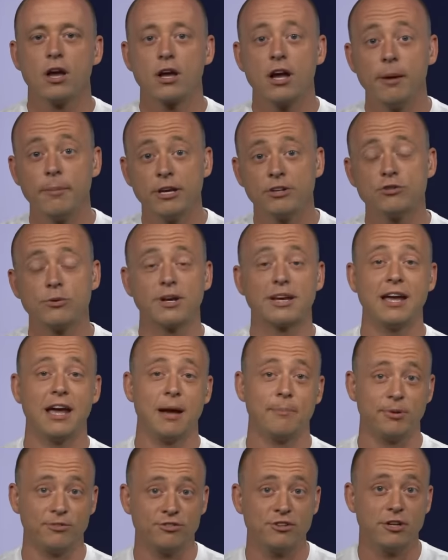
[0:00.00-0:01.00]
coming to a
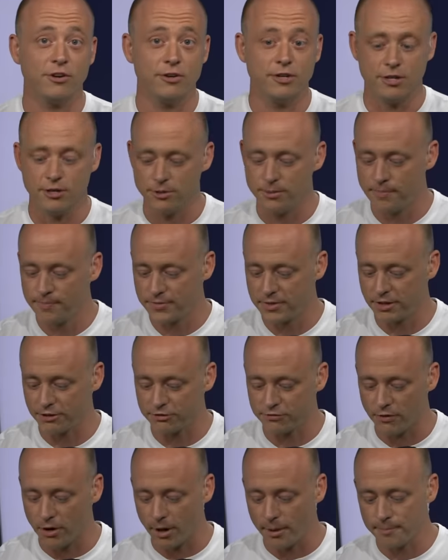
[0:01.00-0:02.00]
campus near you
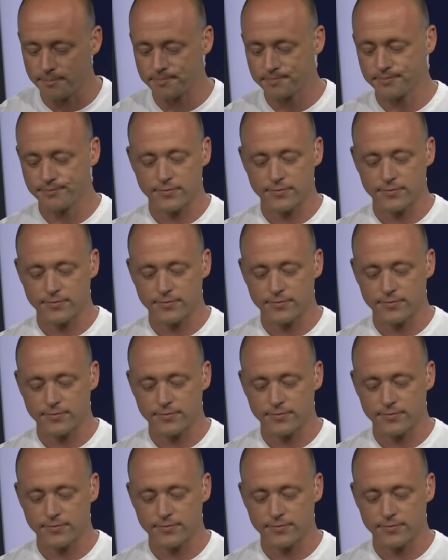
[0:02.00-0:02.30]
this fall.